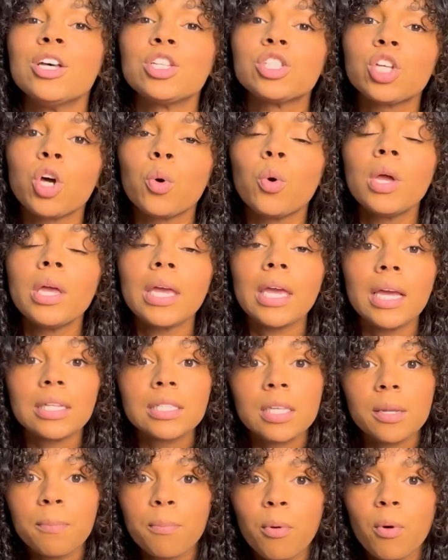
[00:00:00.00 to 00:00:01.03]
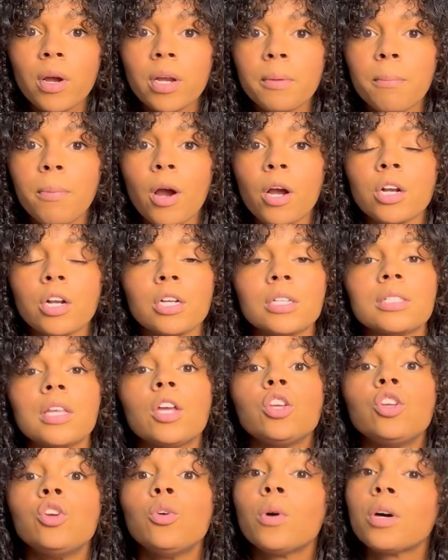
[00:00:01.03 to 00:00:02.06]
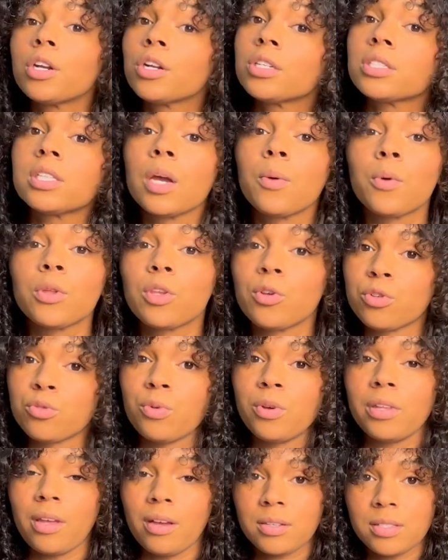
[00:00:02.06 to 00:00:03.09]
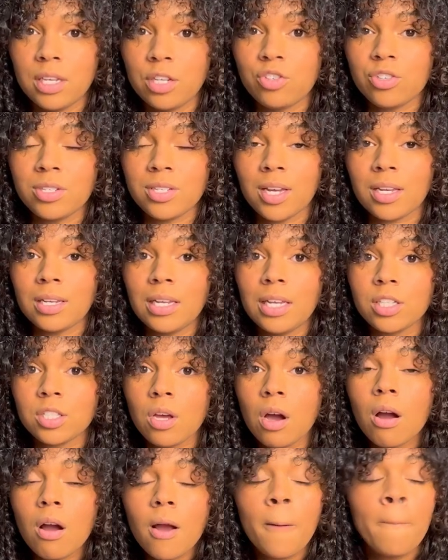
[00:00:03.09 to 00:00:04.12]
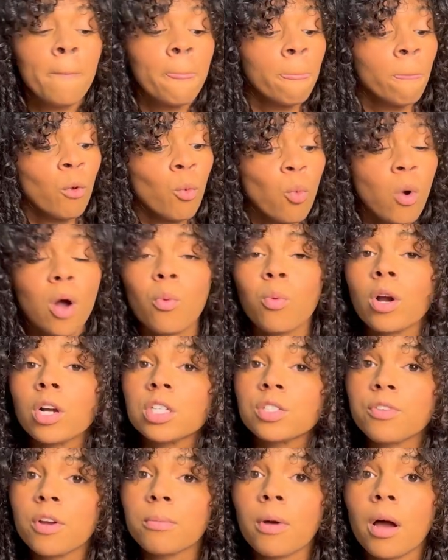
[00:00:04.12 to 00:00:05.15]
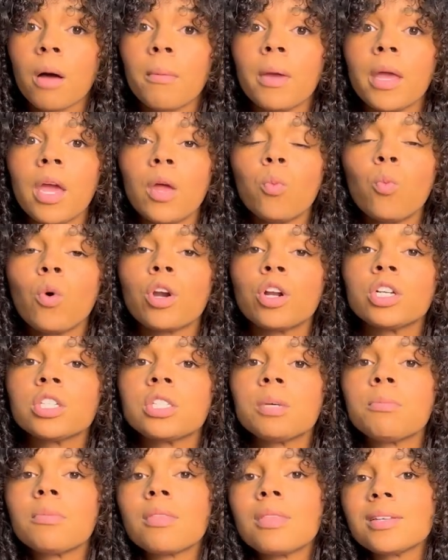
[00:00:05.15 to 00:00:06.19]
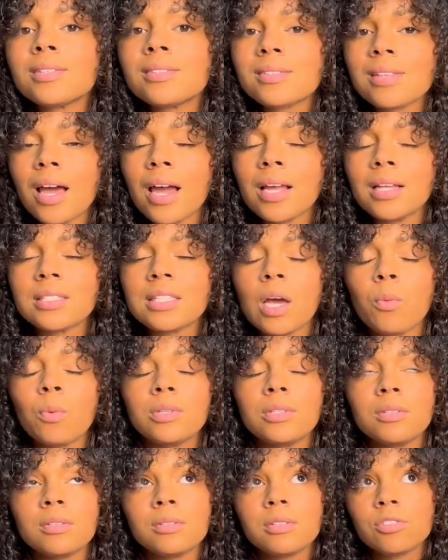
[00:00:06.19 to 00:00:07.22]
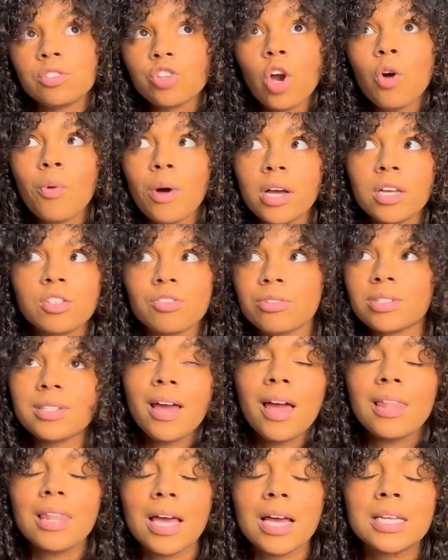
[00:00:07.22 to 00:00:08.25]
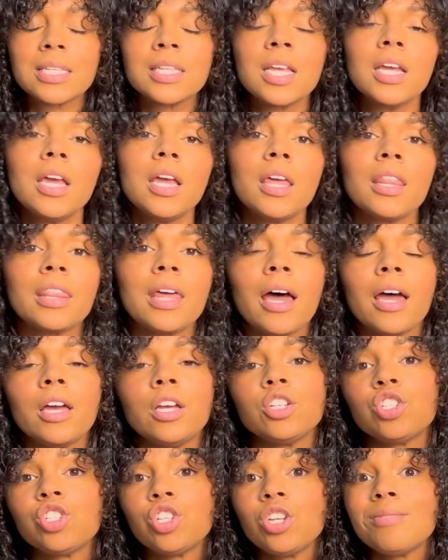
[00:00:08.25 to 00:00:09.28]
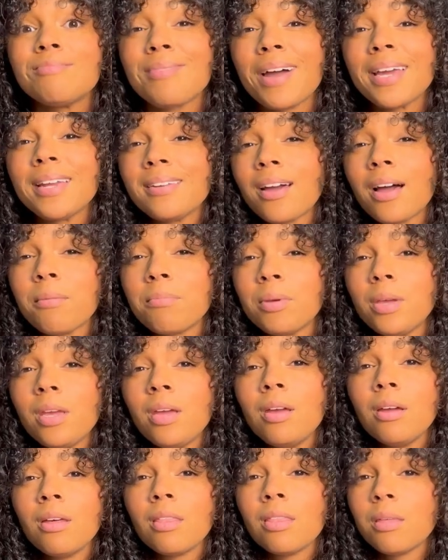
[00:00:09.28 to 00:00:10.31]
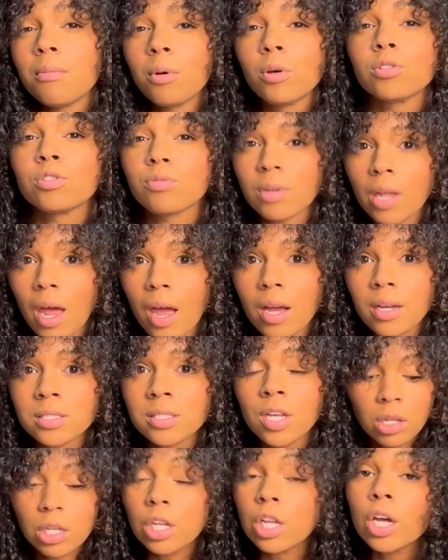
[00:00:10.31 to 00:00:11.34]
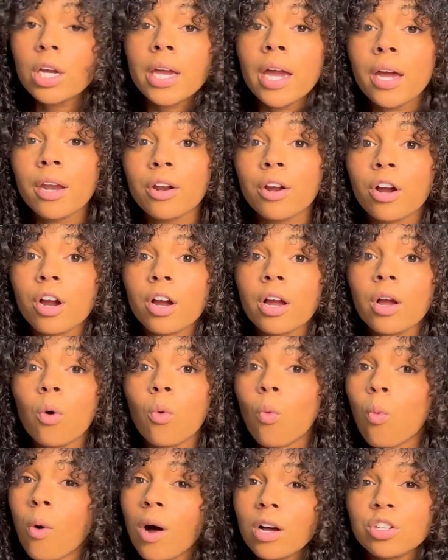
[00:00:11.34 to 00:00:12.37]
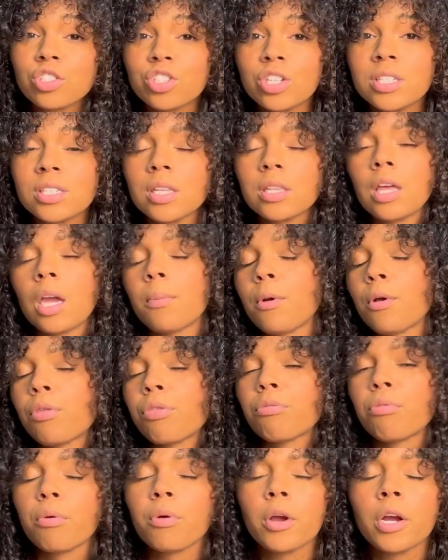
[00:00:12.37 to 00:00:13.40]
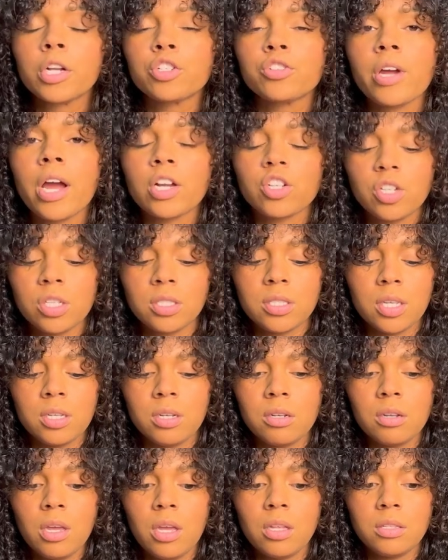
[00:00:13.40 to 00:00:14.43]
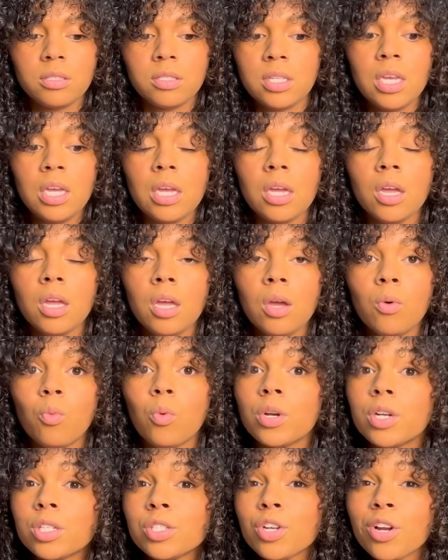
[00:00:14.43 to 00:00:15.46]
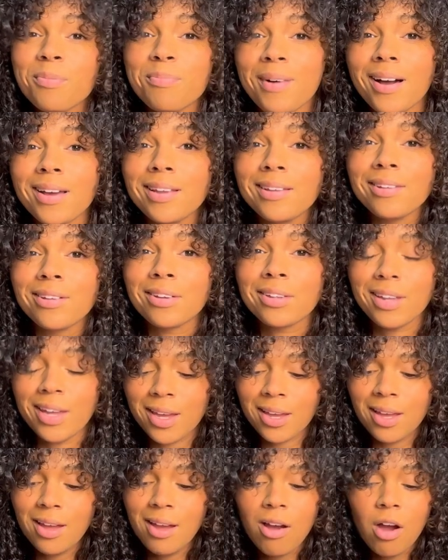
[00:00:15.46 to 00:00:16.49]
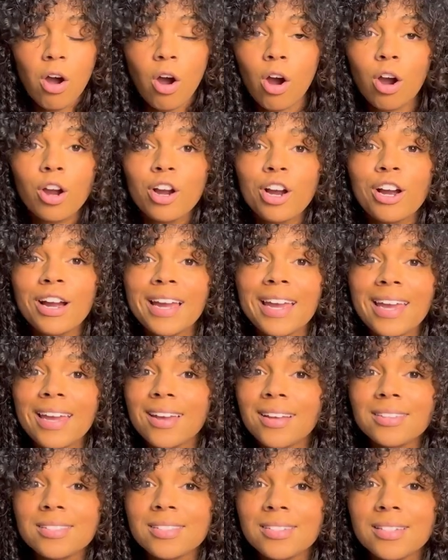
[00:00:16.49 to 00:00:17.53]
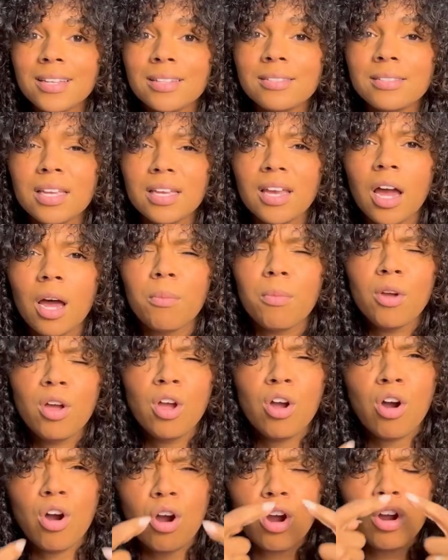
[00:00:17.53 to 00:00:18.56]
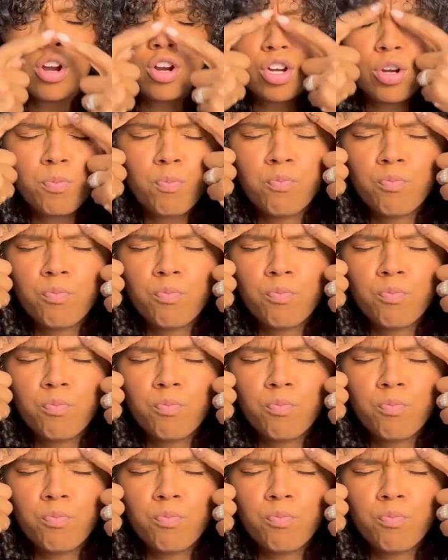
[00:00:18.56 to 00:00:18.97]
So it's important, partners, that you understand what those relaxation techniques are, what works for mama, and what are some of the signs that would show us or tell us that she might not be the most relaxed. Look at her while she's in labor through her contractions and see, what does her body look like? Are her hands tensing up? Are her